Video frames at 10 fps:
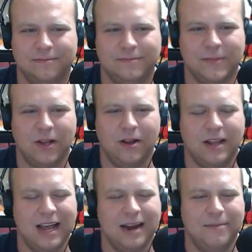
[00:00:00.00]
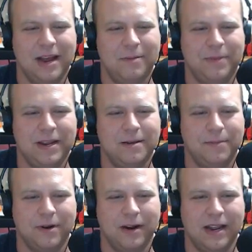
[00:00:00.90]
Oh God, I'm not a peanut
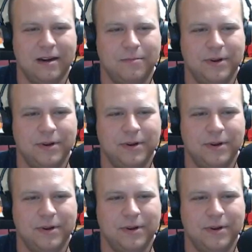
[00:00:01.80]
butter hater, but